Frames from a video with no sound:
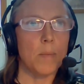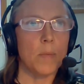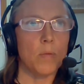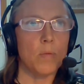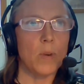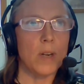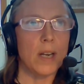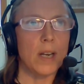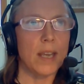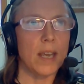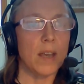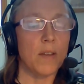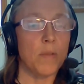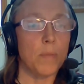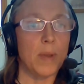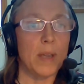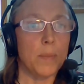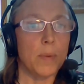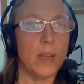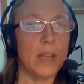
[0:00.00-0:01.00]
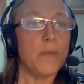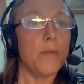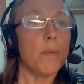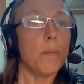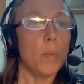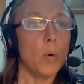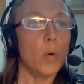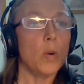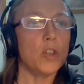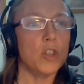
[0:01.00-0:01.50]
really give people even
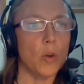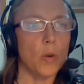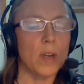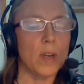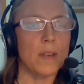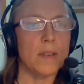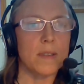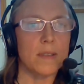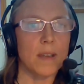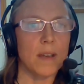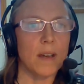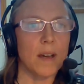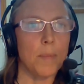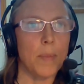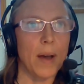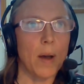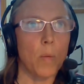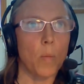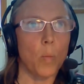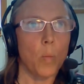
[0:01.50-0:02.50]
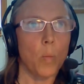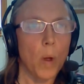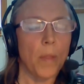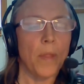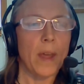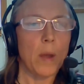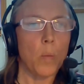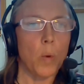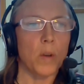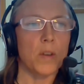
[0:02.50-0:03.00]
more choice about what
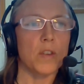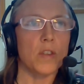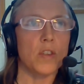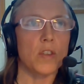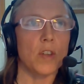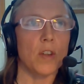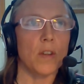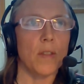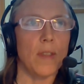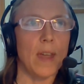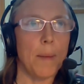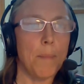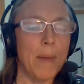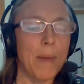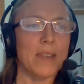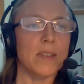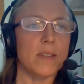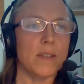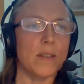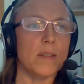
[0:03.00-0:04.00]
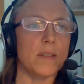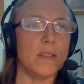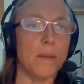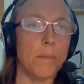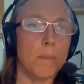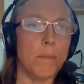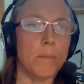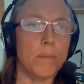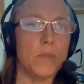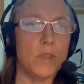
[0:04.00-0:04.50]
they want their master's
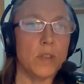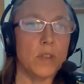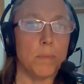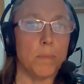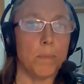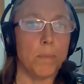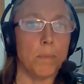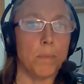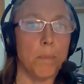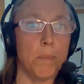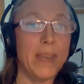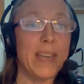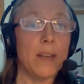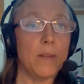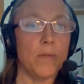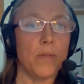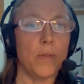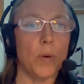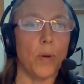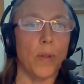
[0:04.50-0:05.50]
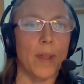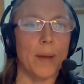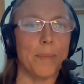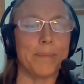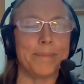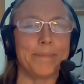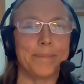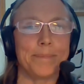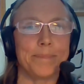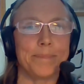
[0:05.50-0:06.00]
to mean for them.